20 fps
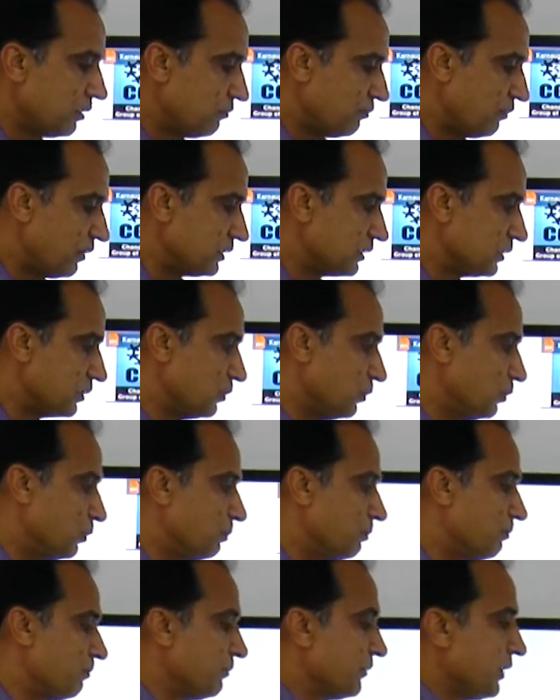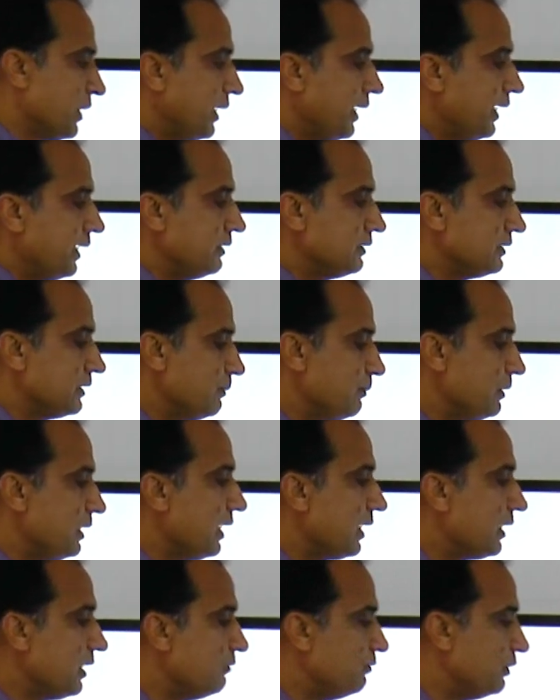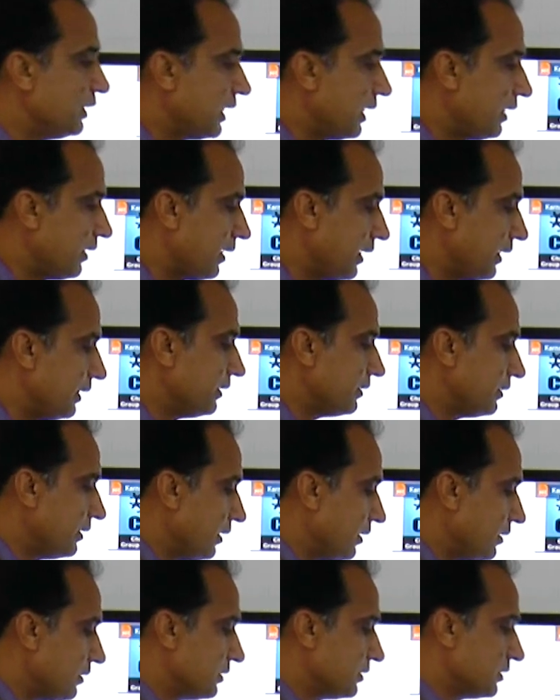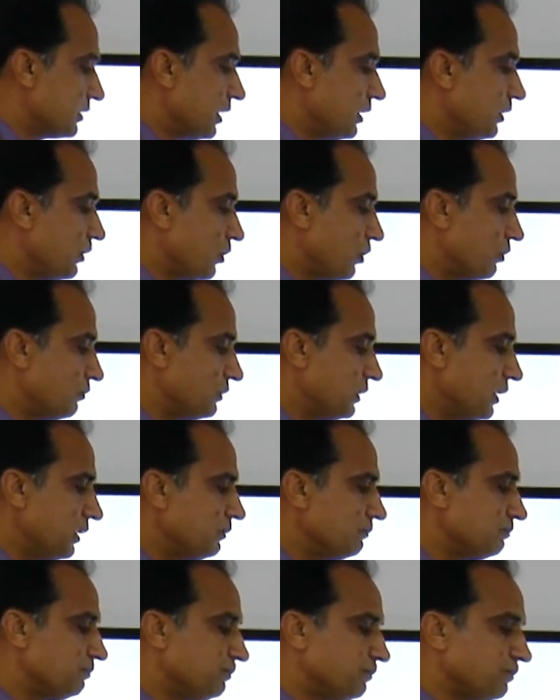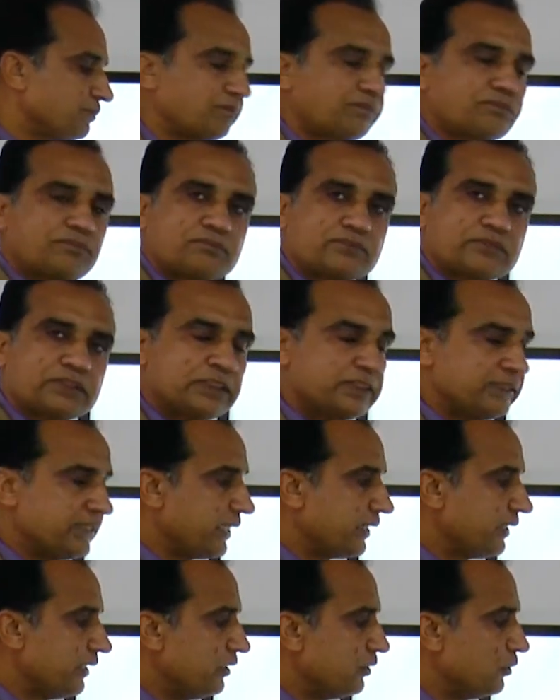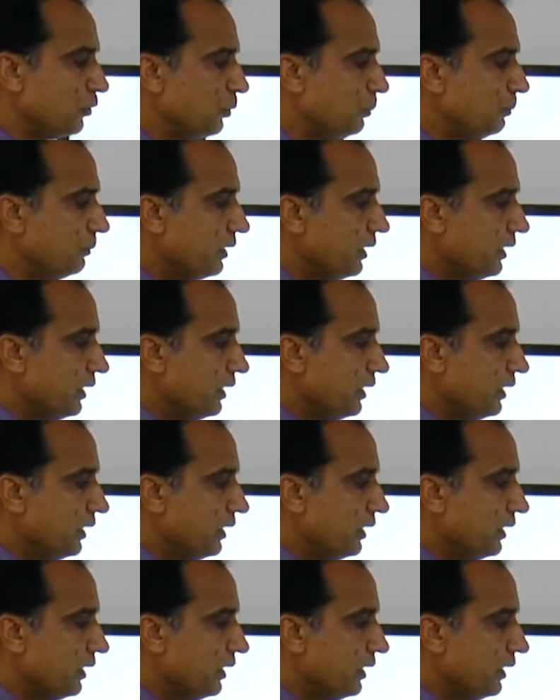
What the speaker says: first group. And similarly, we can write the result of the second group.